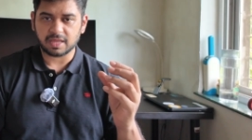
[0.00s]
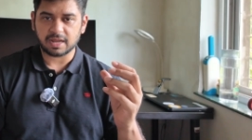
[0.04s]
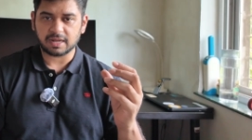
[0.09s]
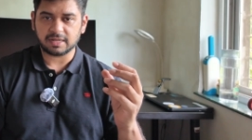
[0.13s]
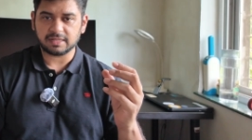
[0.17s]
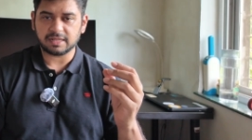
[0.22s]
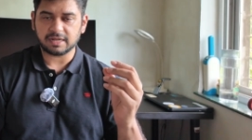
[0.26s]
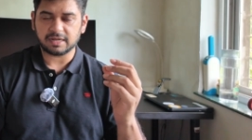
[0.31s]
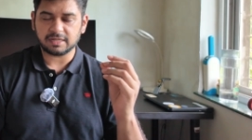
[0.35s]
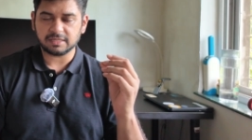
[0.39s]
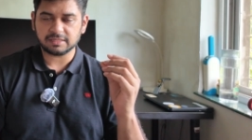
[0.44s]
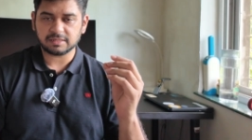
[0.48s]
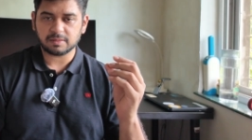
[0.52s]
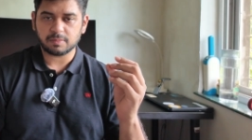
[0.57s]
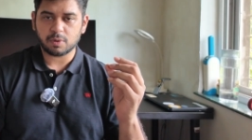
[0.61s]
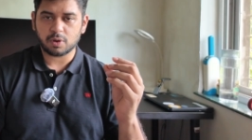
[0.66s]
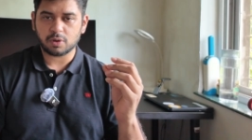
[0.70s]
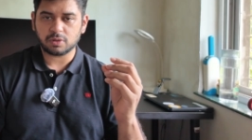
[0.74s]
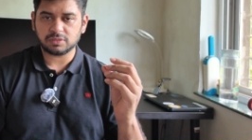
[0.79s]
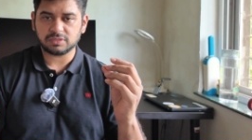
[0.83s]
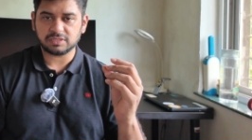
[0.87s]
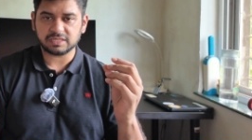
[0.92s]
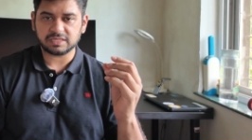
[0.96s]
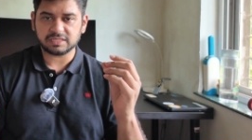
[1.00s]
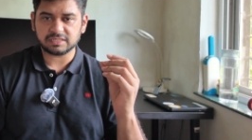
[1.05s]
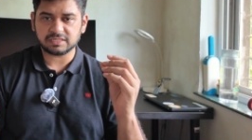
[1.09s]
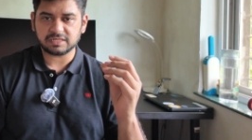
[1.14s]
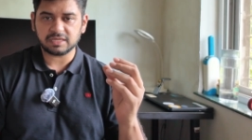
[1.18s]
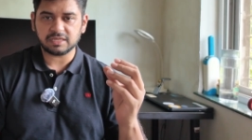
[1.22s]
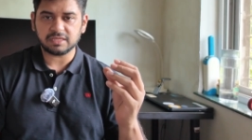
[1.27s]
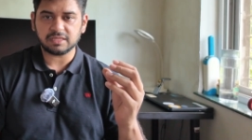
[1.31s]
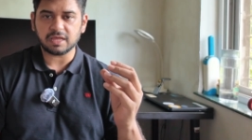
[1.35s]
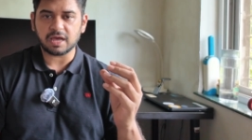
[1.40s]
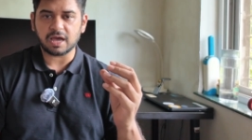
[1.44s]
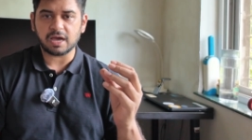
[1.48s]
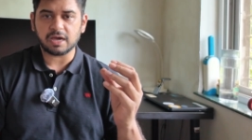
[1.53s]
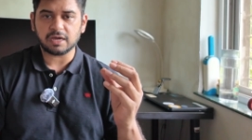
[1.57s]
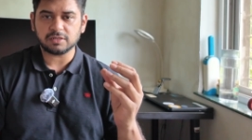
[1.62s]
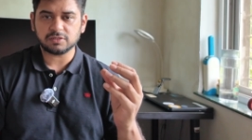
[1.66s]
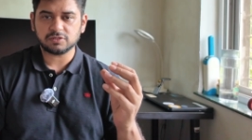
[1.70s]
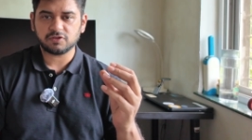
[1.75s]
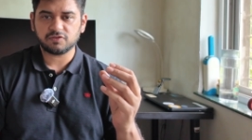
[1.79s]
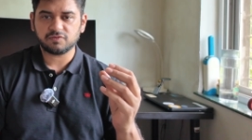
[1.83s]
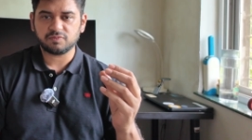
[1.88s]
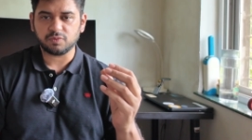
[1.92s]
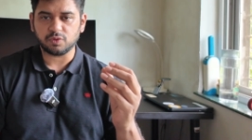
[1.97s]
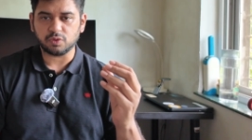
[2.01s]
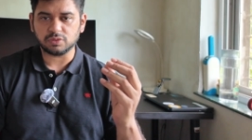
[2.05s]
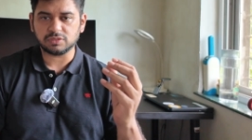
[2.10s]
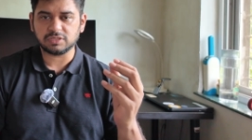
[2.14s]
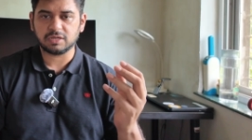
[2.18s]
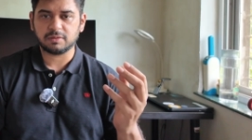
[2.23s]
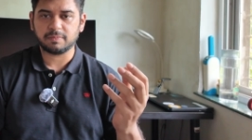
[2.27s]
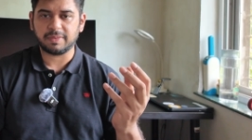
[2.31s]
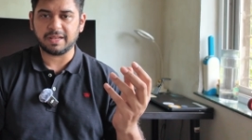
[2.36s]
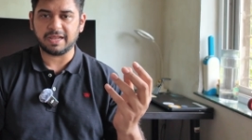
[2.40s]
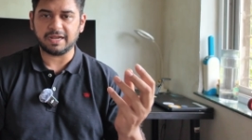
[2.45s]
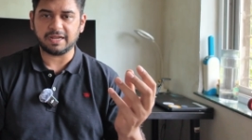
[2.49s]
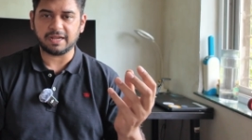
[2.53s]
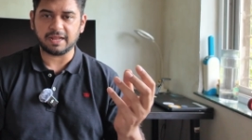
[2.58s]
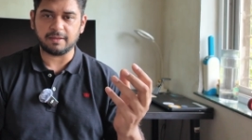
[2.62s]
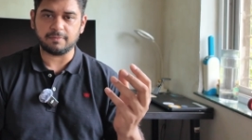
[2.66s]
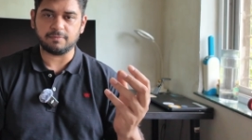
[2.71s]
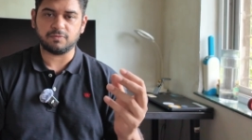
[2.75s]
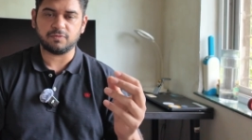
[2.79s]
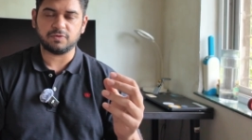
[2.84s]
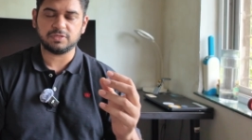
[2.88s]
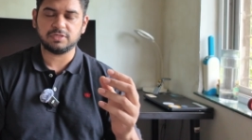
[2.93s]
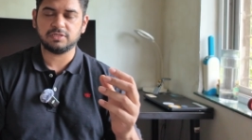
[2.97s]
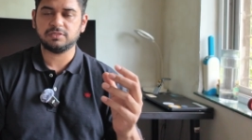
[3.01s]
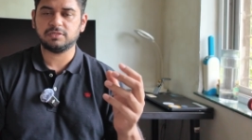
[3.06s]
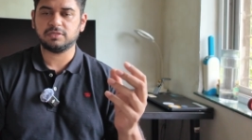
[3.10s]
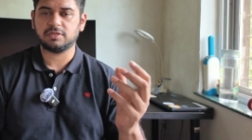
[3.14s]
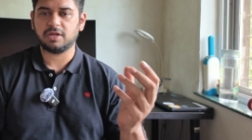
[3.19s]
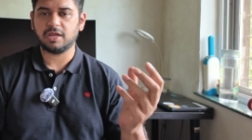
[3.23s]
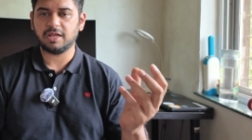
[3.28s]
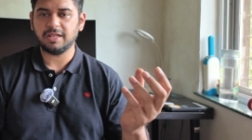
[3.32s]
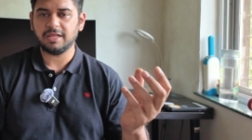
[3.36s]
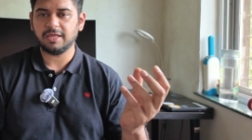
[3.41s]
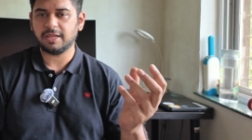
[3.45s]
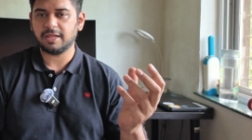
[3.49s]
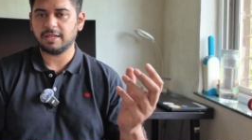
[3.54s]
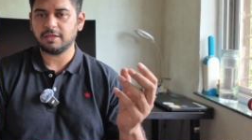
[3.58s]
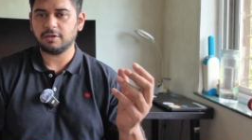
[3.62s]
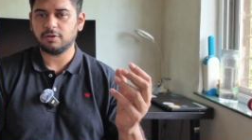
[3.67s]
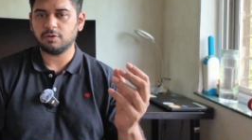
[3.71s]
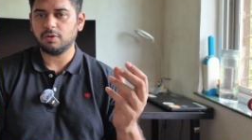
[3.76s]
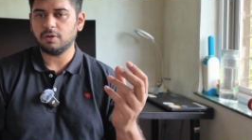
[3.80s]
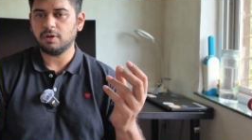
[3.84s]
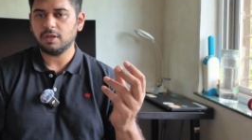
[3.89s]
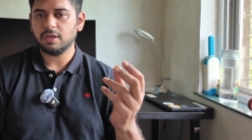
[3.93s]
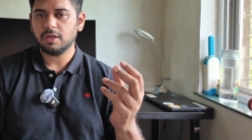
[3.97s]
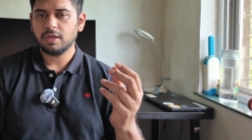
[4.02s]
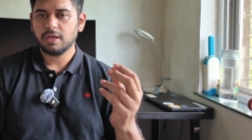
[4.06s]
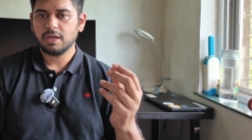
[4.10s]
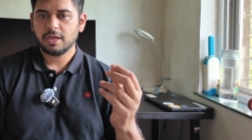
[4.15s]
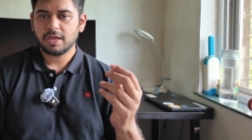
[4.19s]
That is about 16 hours of music playtime, which is really good.